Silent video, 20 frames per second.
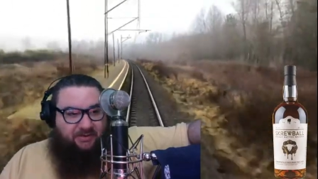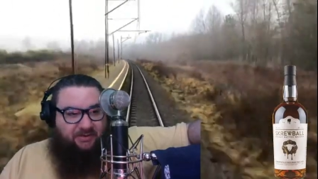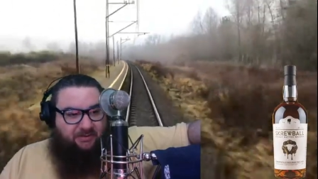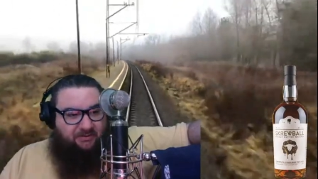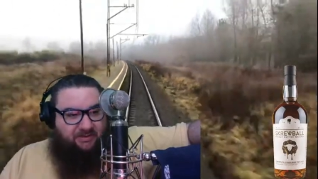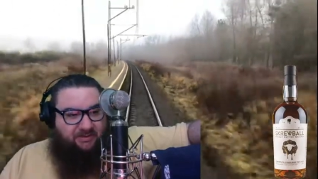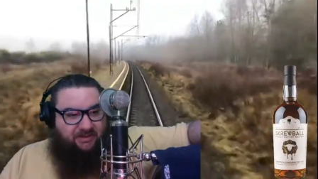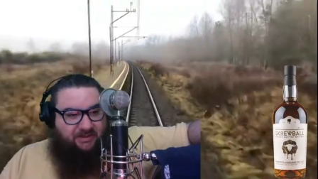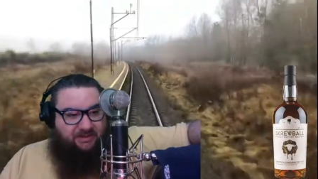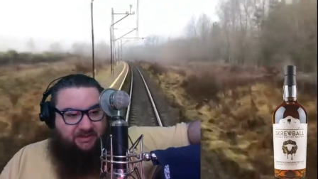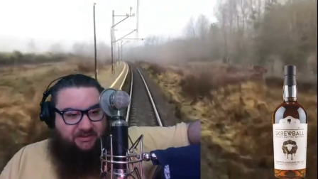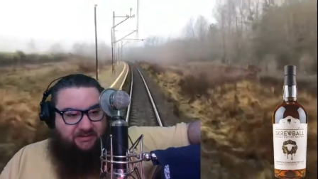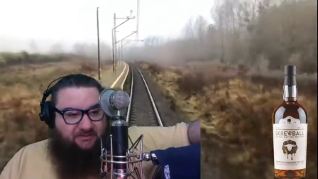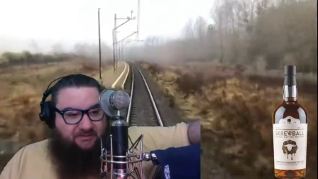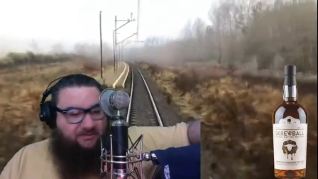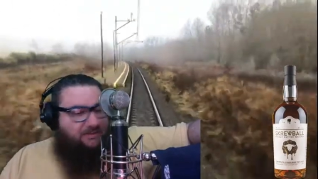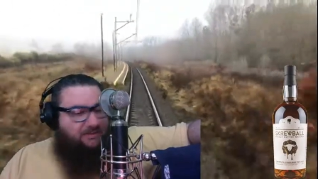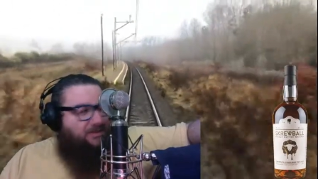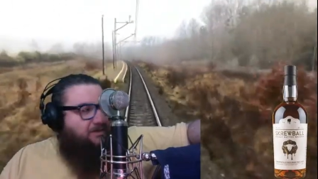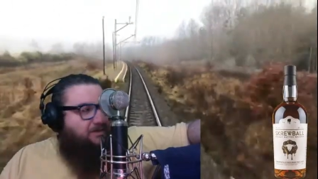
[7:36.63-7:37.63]
police
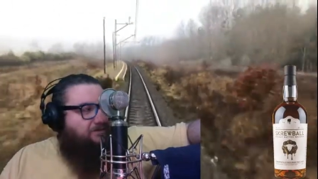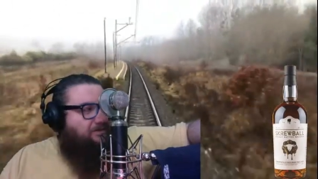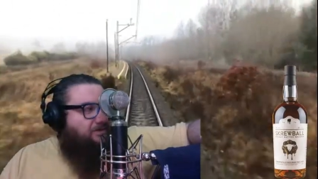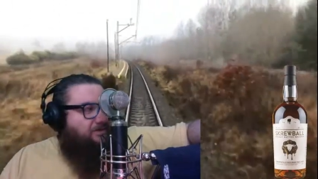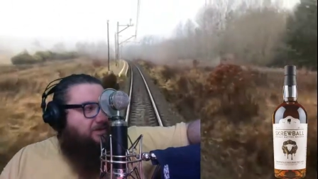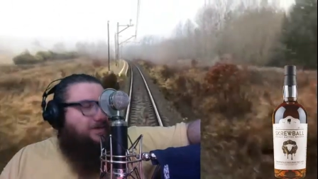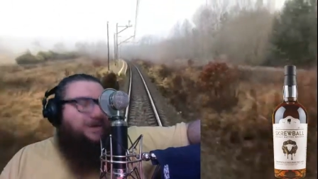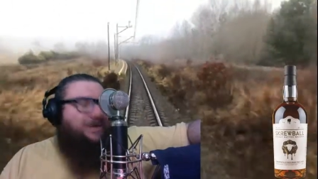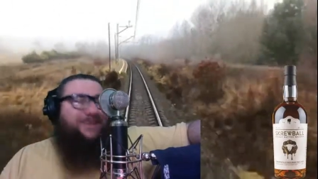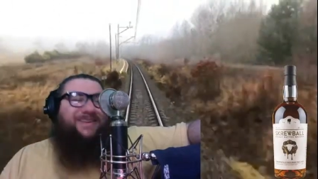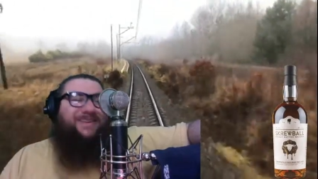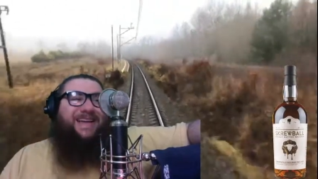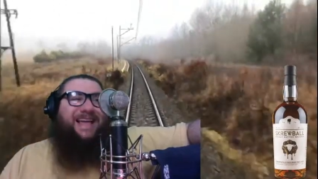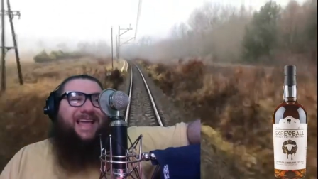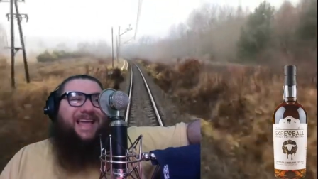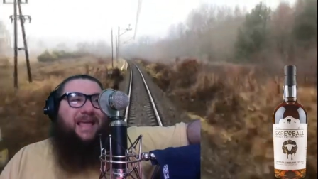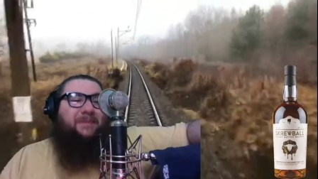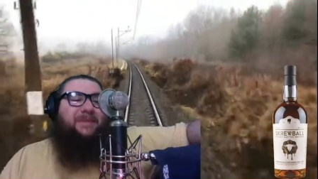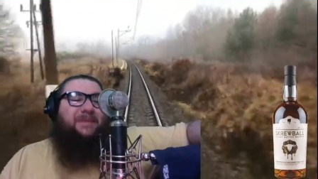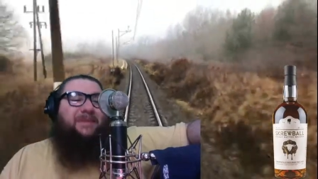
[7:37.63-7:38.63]
or whatever, to call the
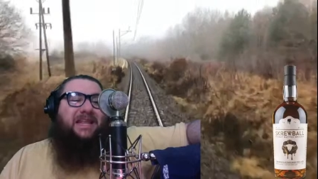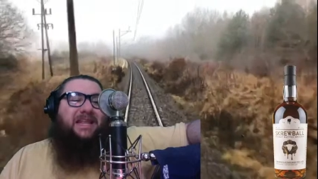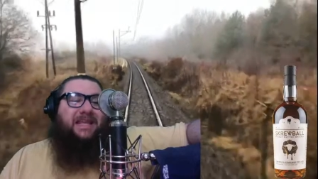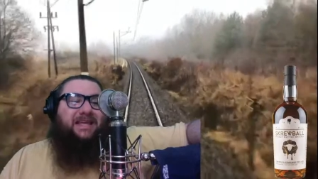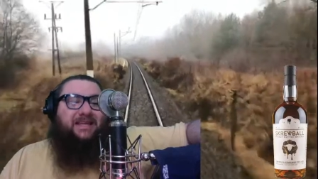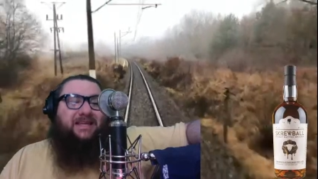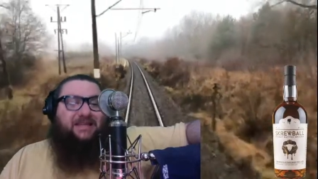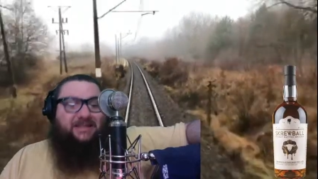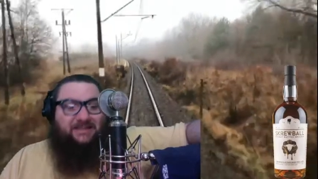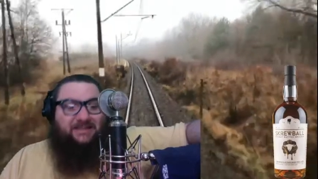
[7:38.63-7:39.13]
ambulance.